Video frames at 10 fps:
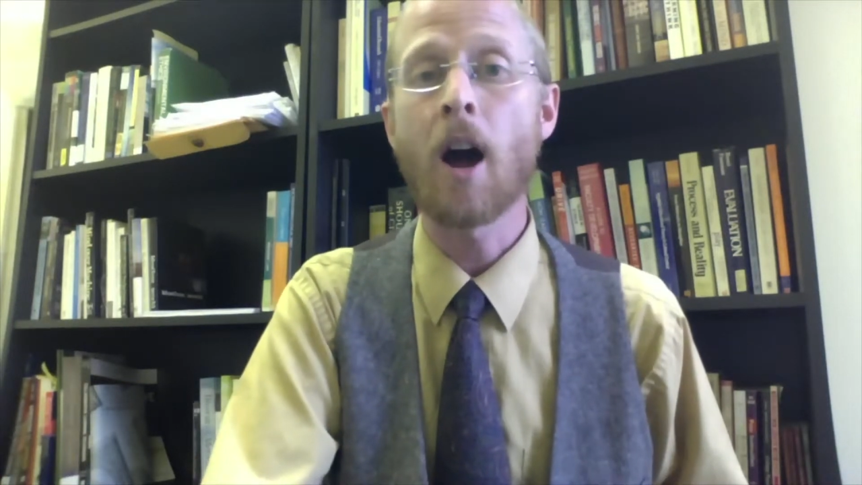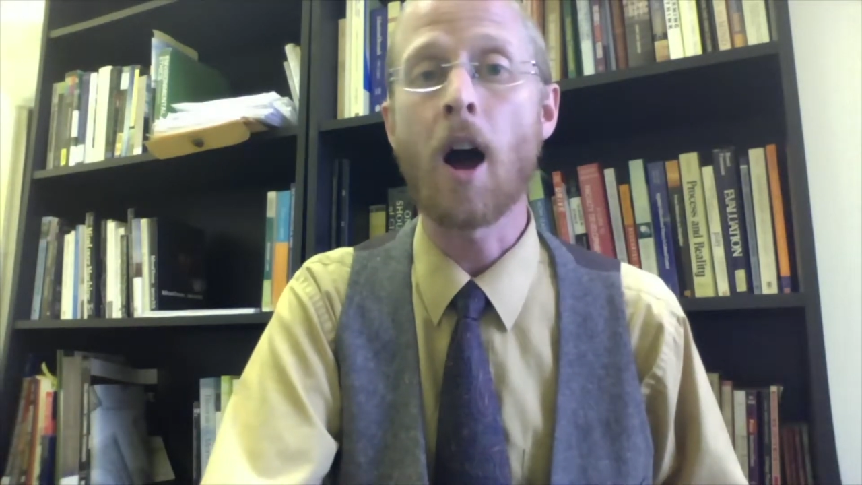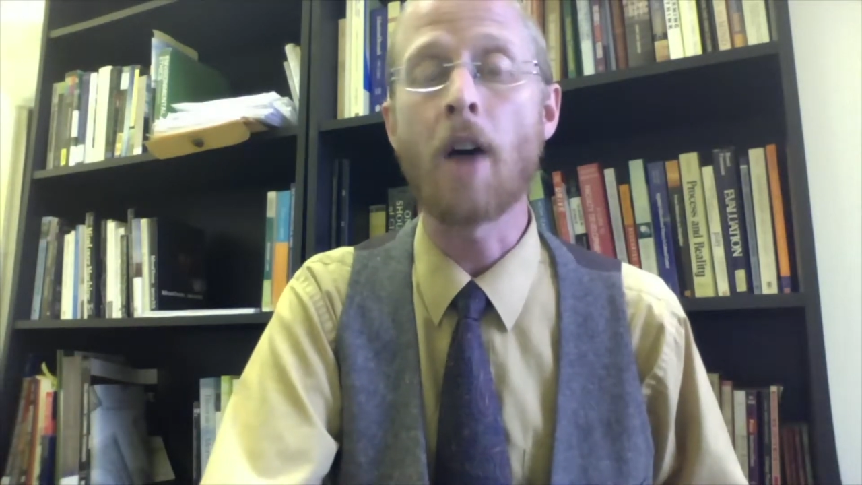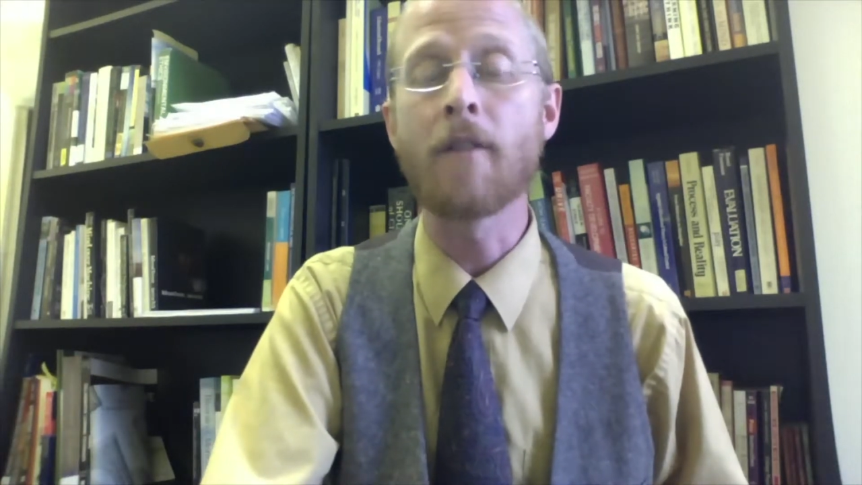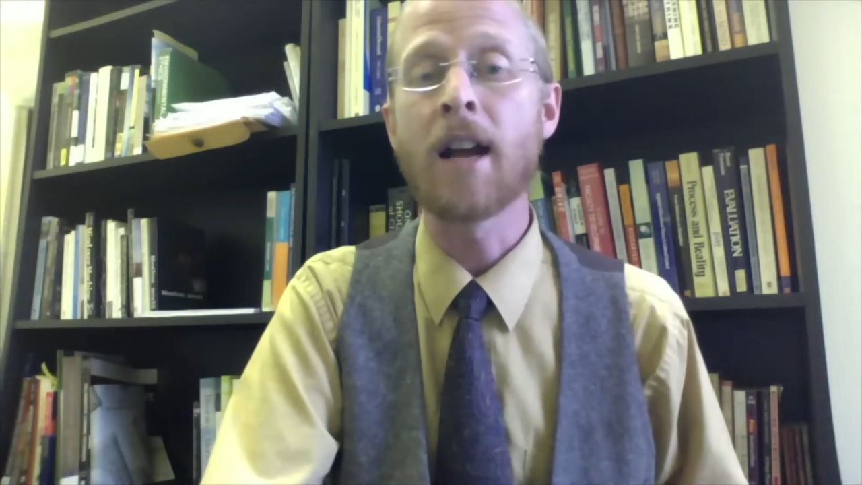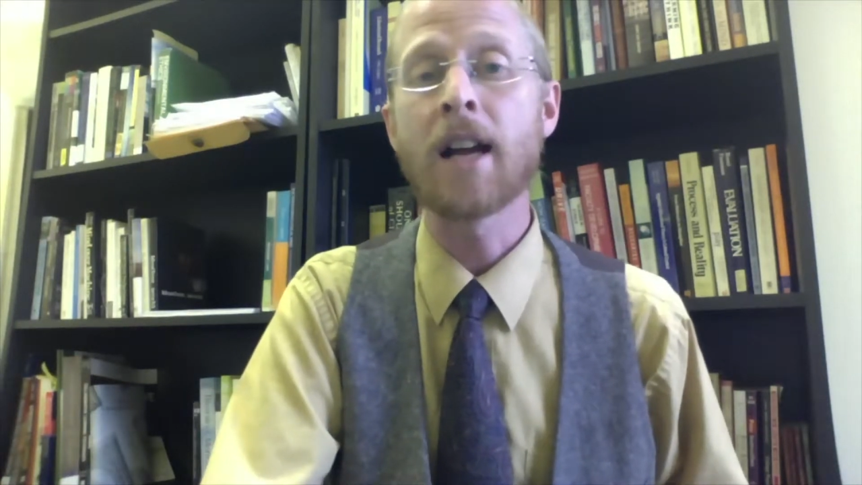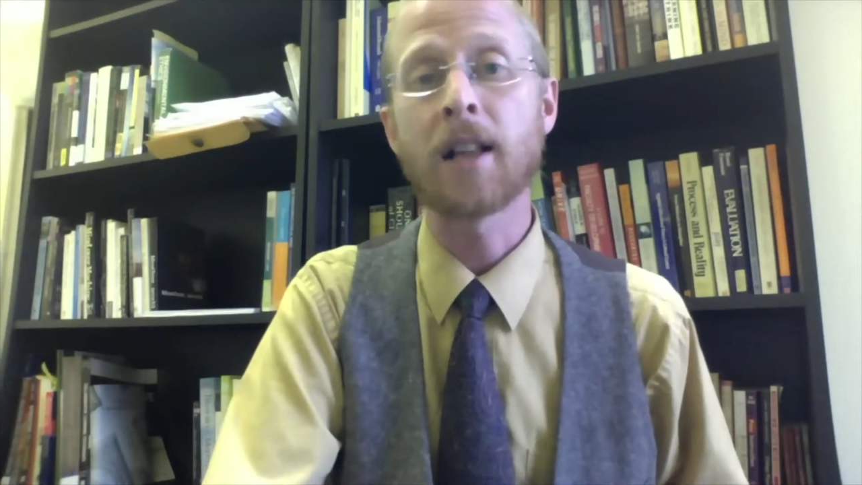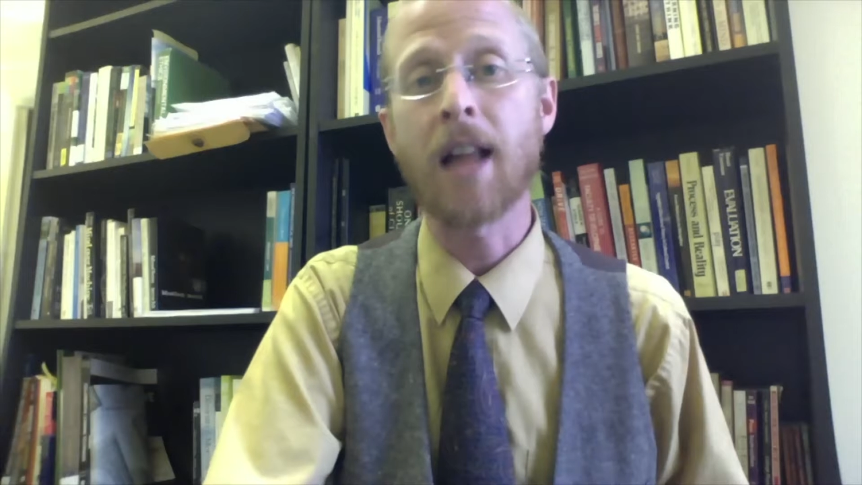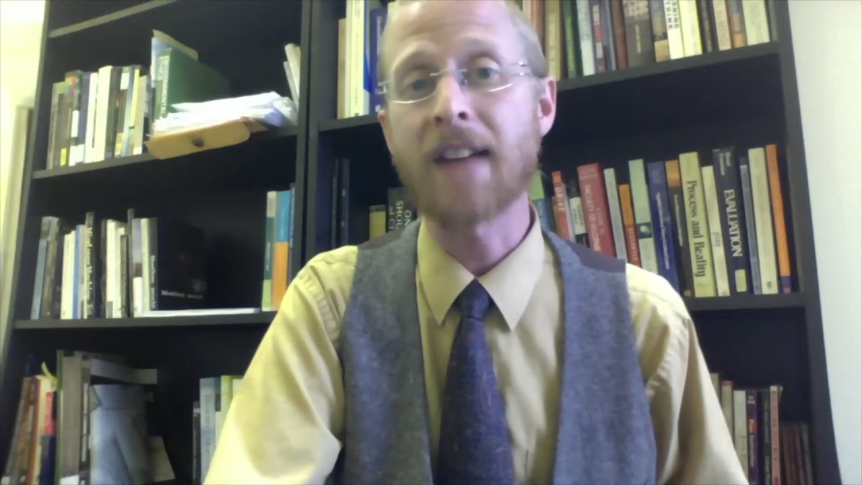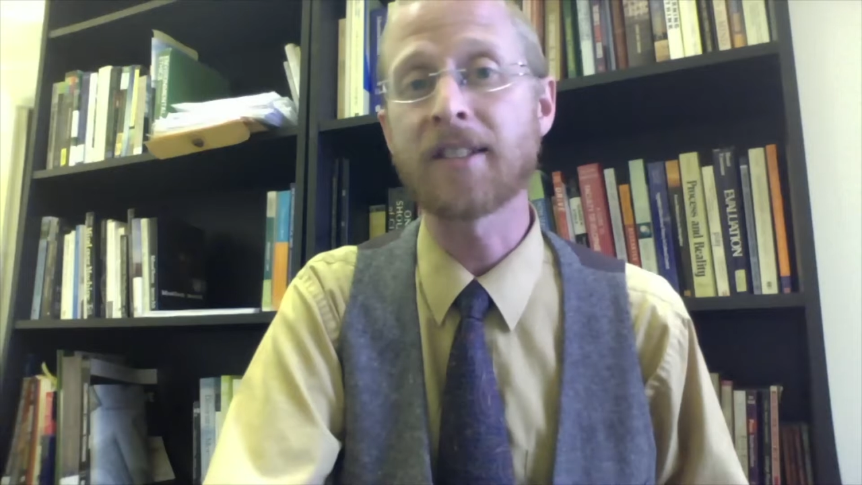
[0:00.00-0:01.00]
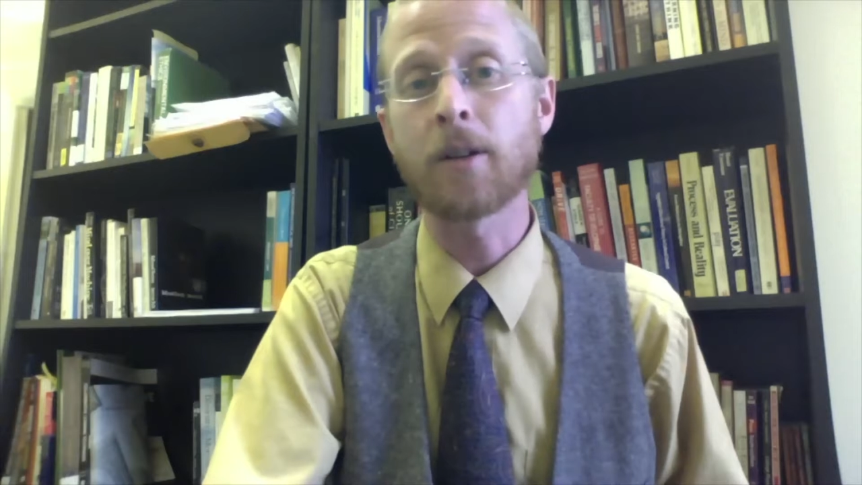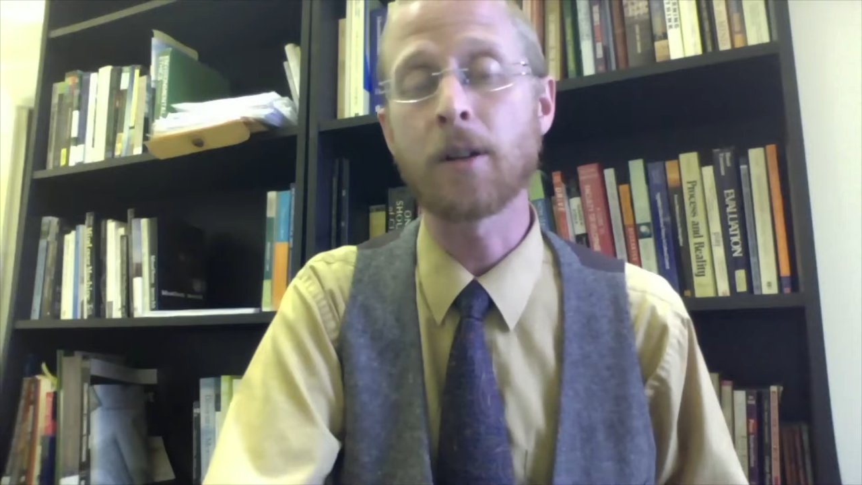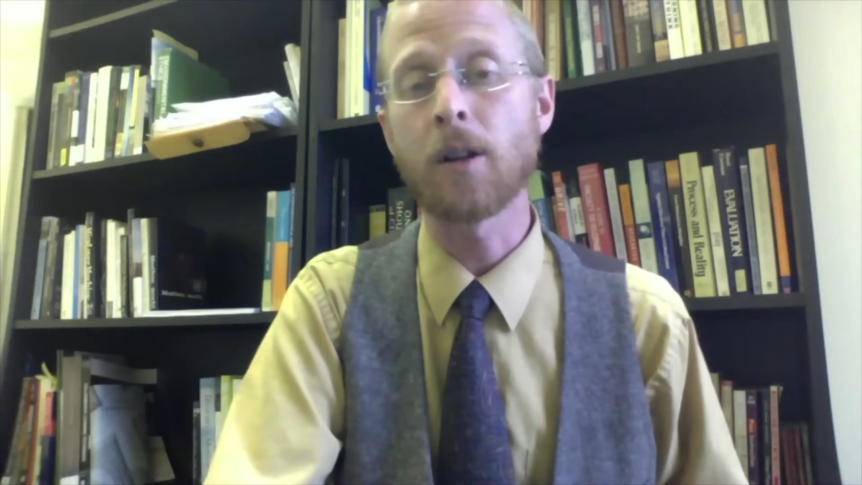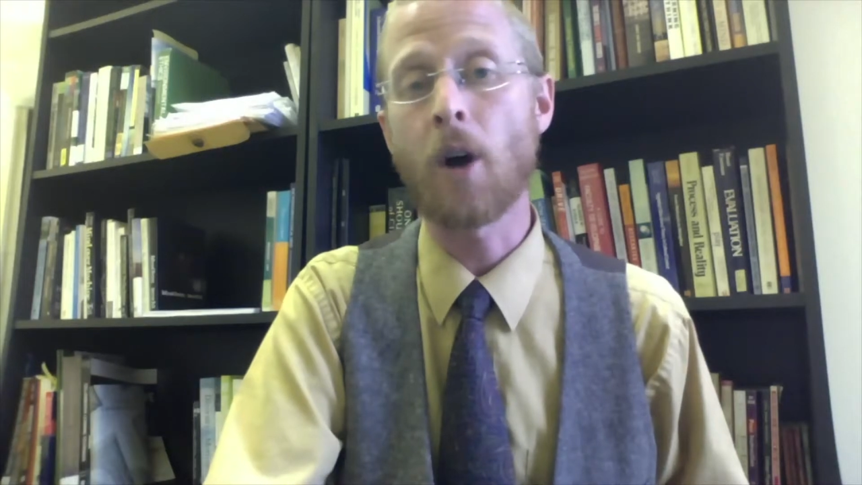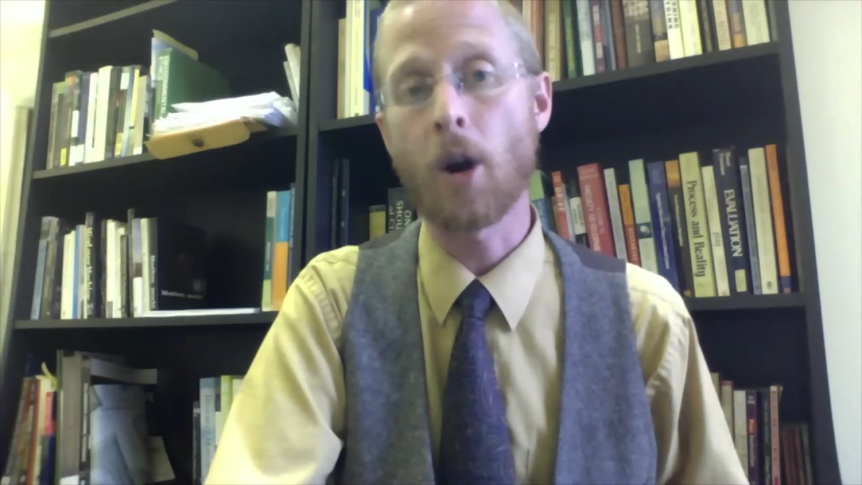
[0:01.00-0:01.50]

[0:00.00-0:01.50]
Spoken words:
of classical